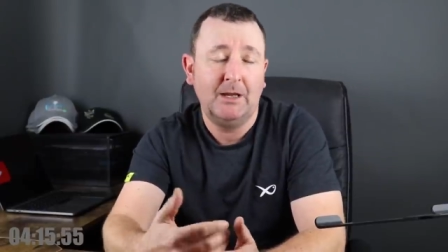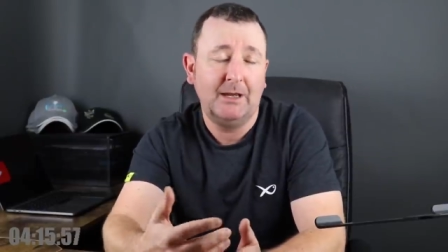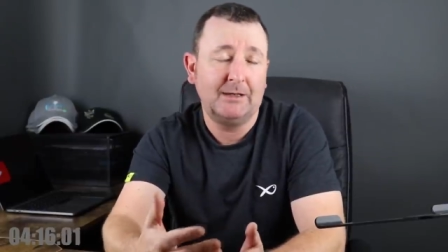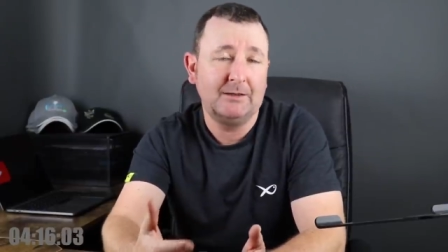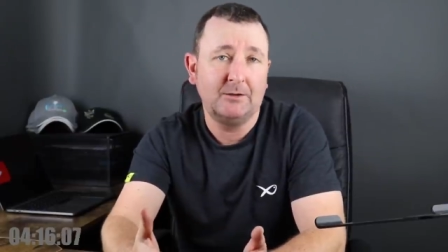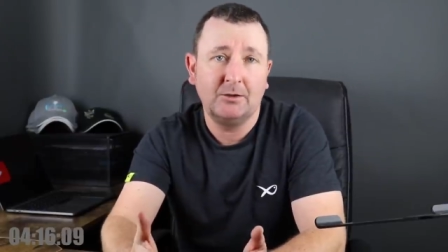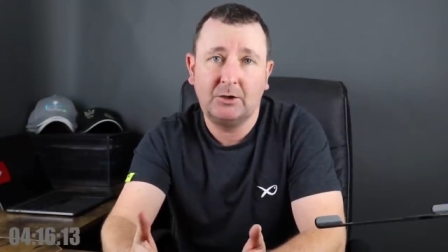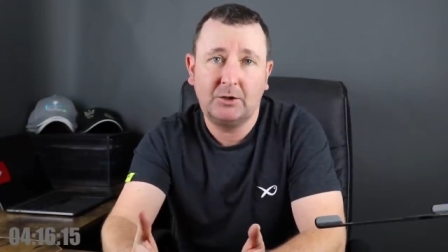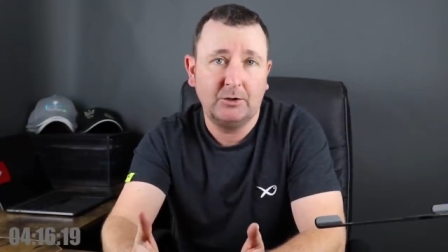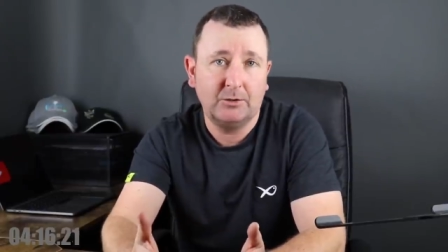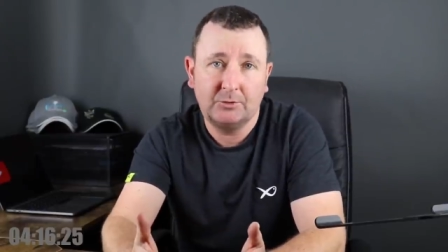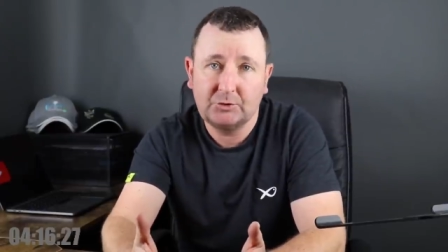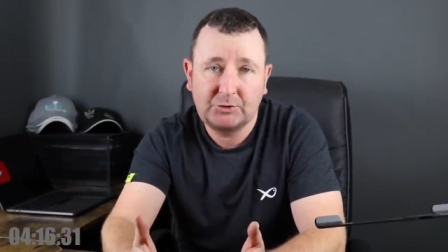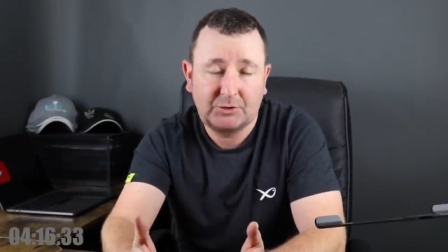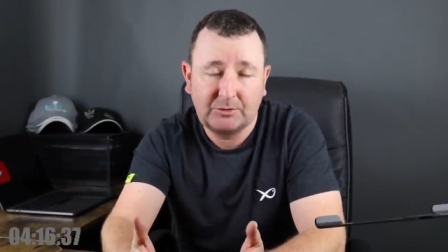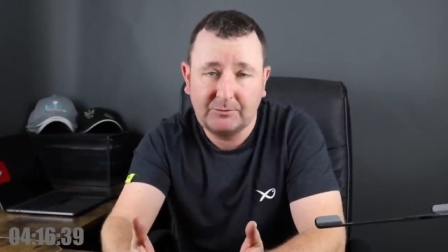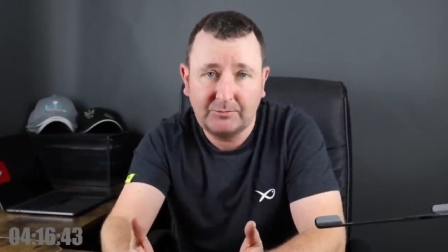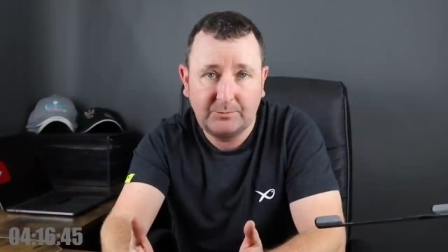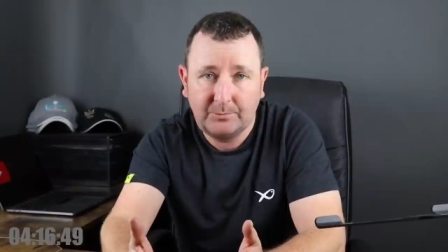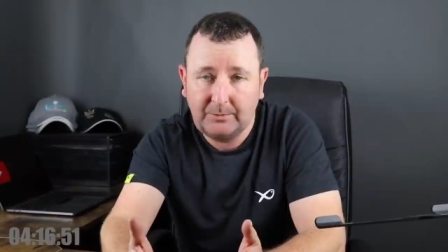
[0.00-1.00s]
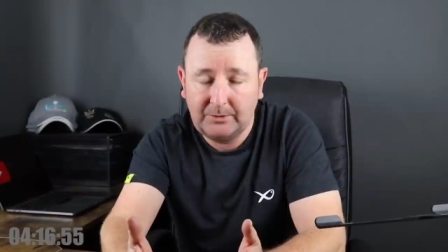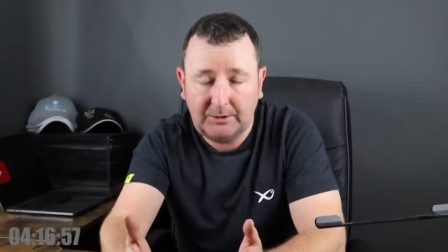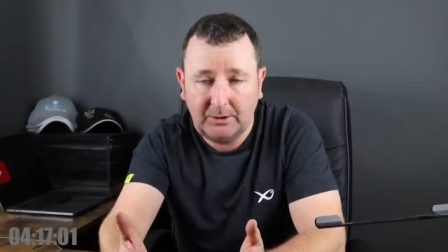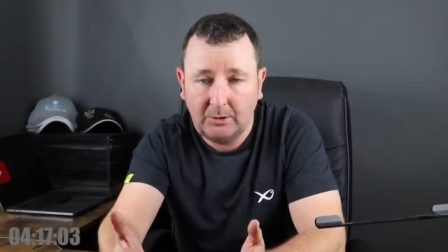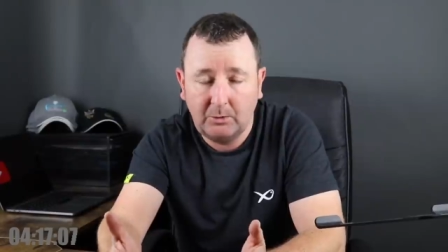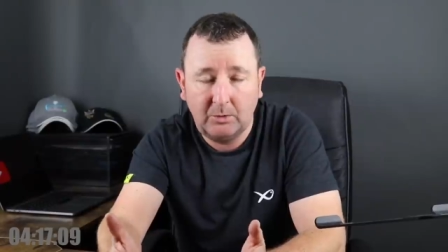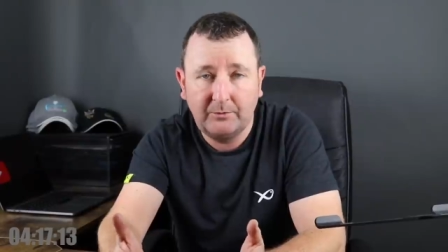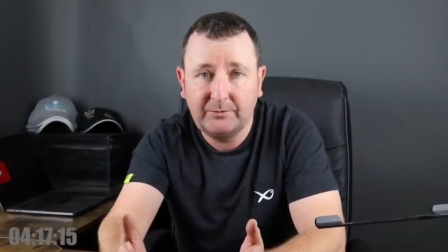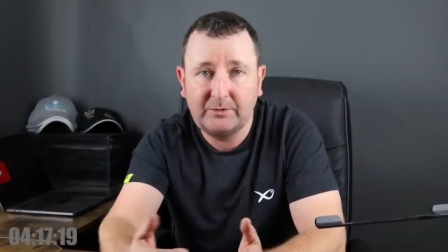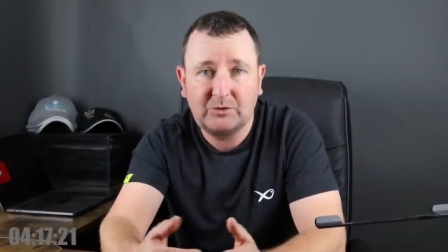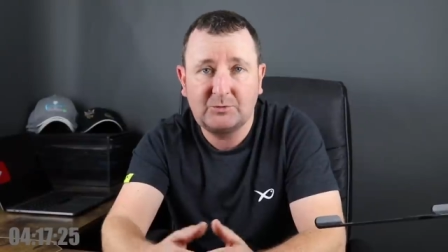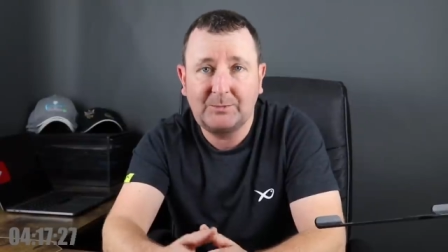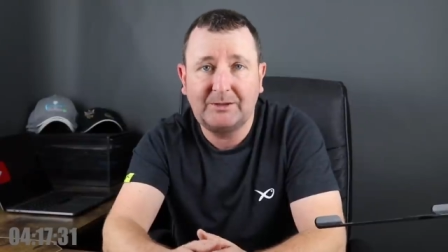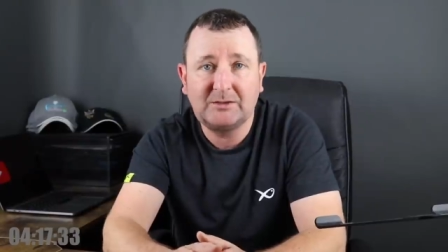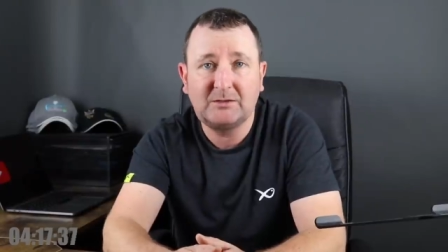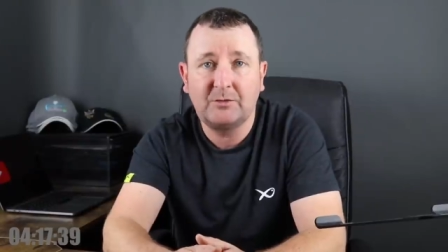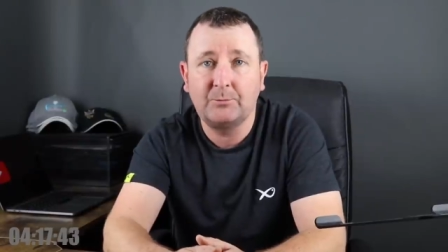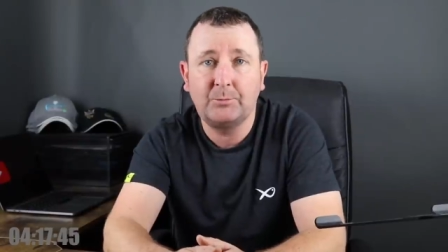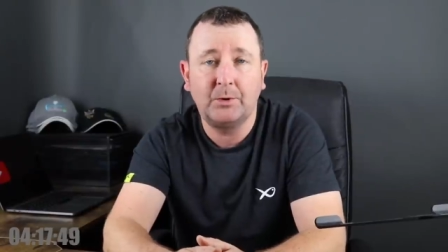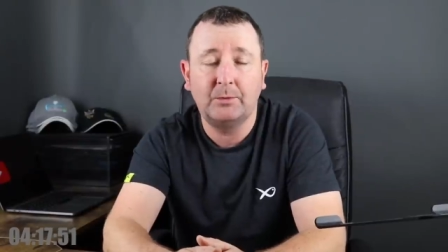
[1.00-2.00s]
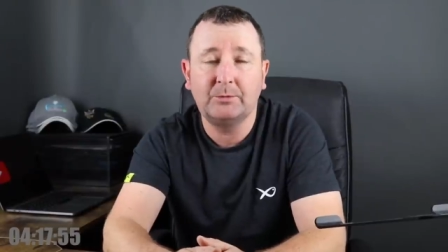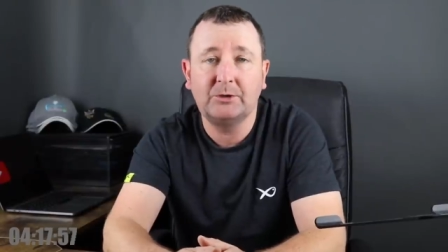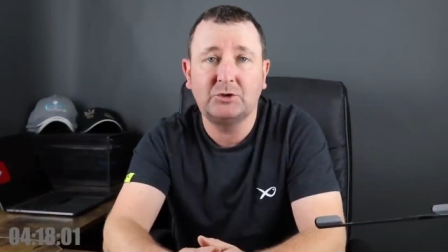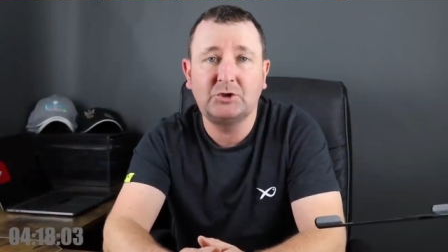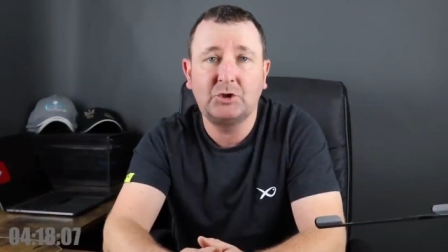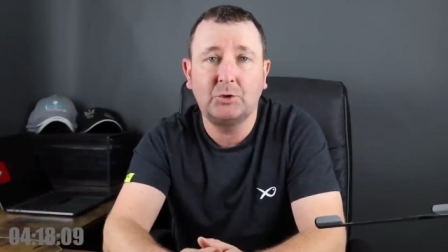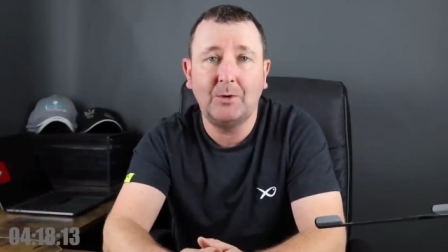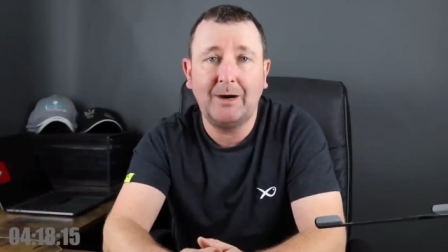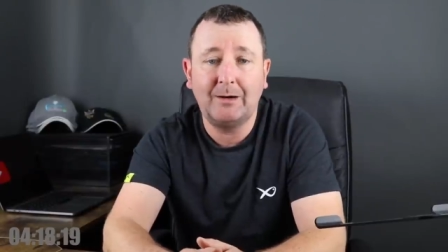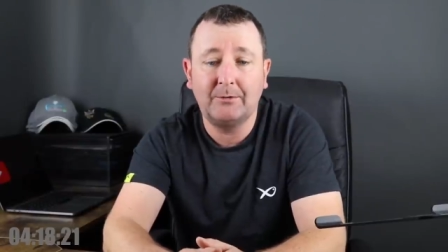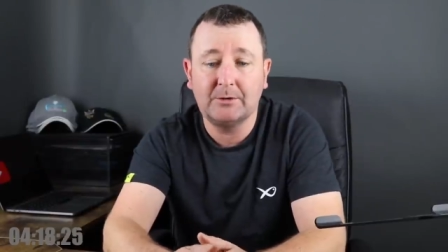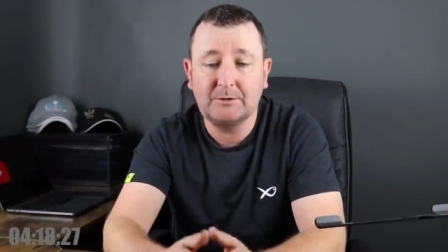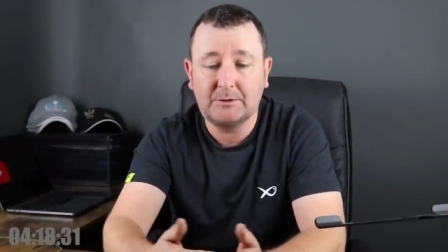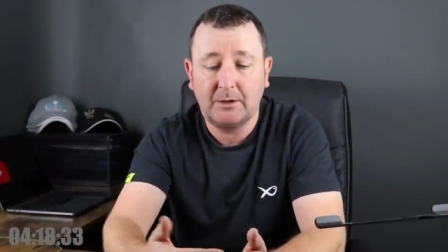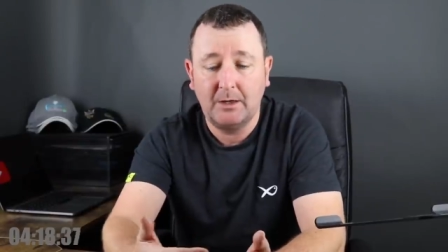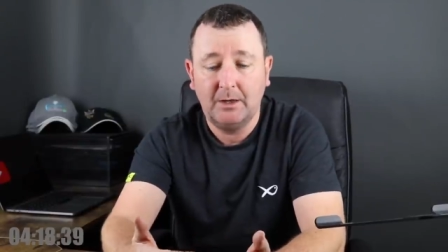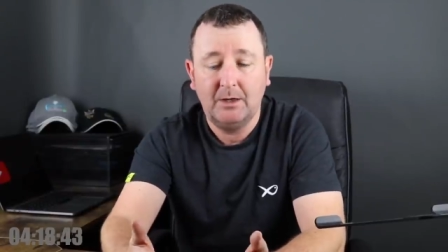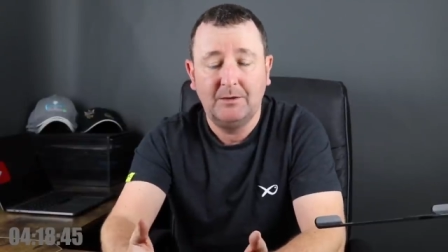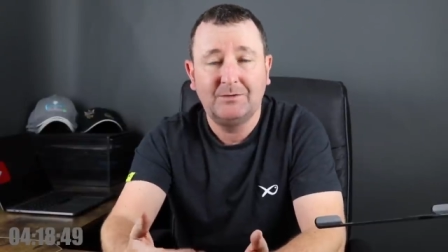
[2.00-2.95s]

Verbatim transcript: and in the course of you know over the space of probably two hours